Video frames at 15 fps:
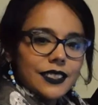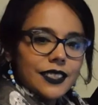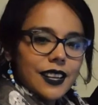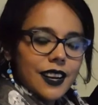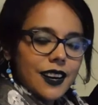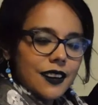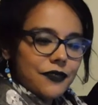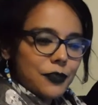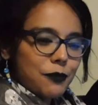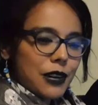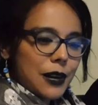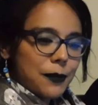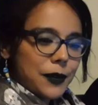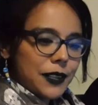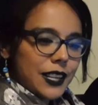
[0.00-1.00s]
of the
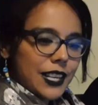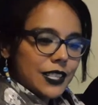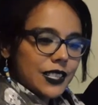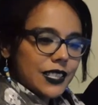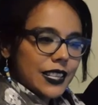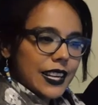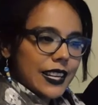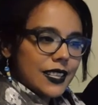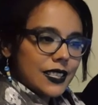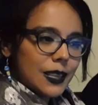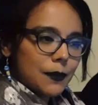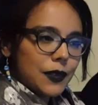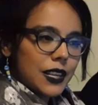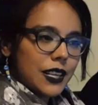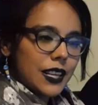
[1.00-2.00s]
population,
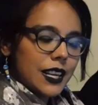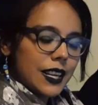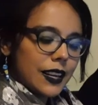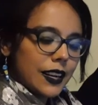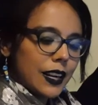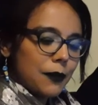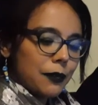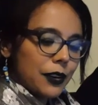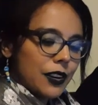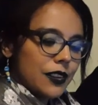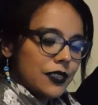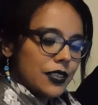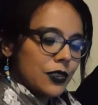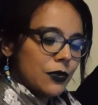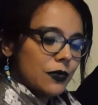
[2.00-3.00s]
except that any
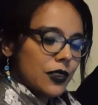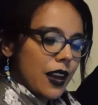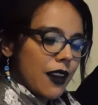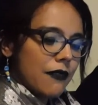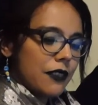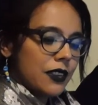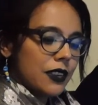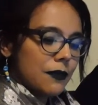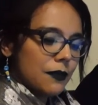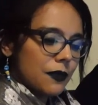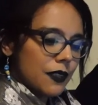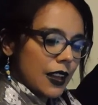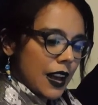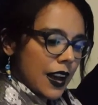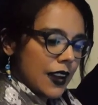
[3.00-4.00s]
person who's ever
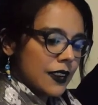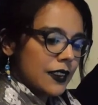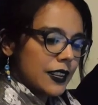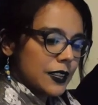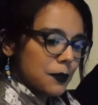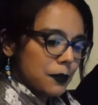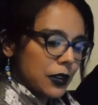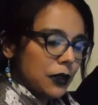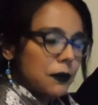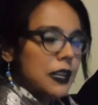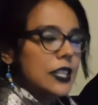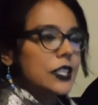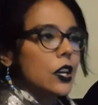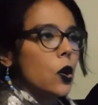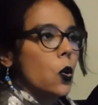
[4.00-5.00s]
had an
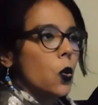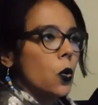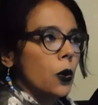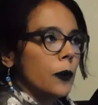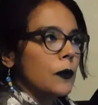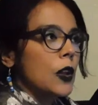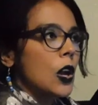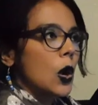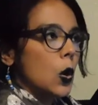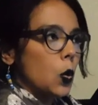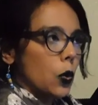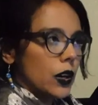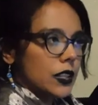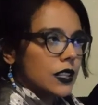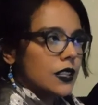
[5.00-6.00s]
experiment or
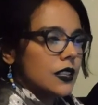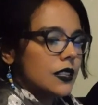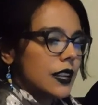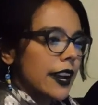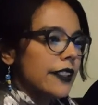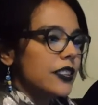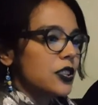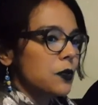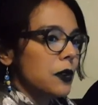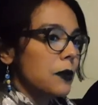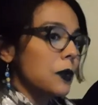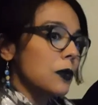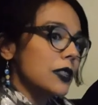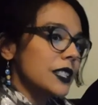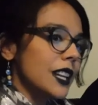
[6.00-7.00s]
worked in a science
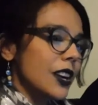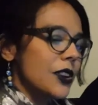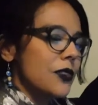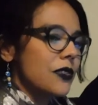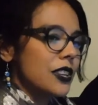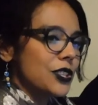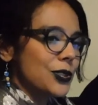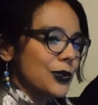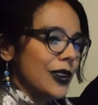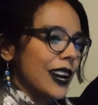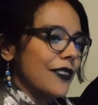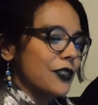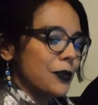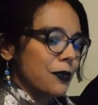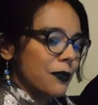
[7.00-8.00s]
experiment will tell you that you
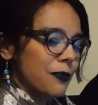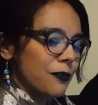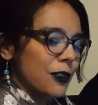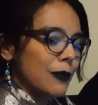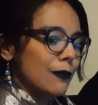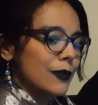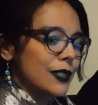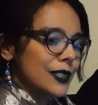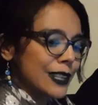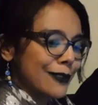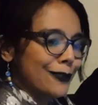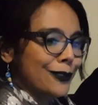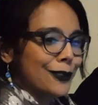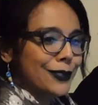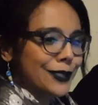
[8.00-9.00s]
have to perform
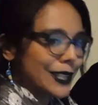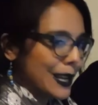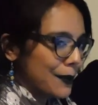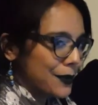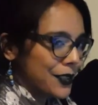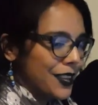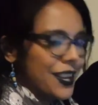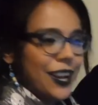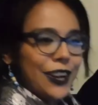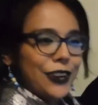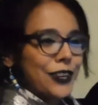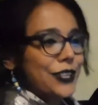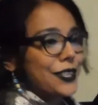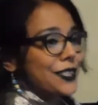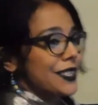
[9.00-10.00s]
several steps.
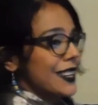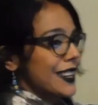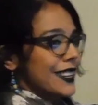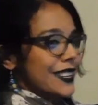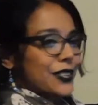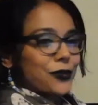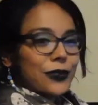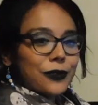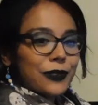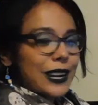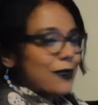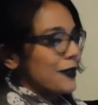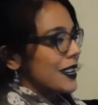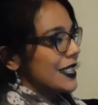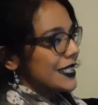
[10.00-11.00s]
You're just not going to do it
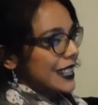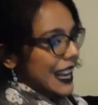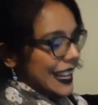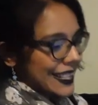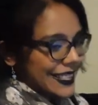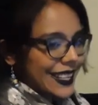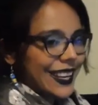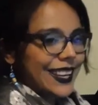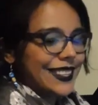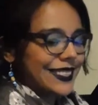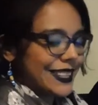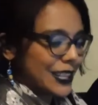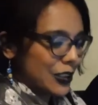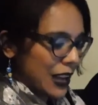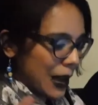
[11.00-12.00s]
right once and say it's
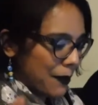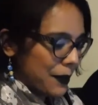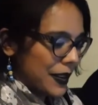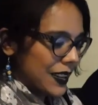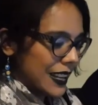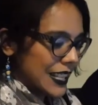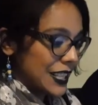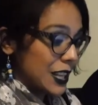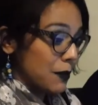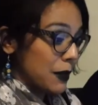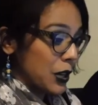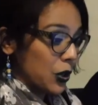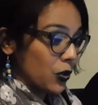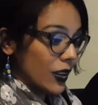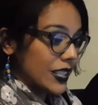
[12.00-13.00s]
going to happen. It's going to be
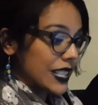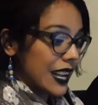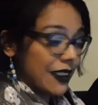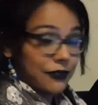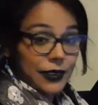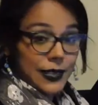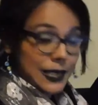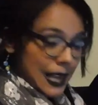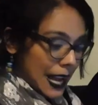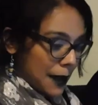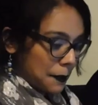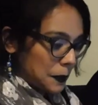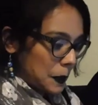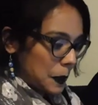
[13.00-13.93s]
correct every time.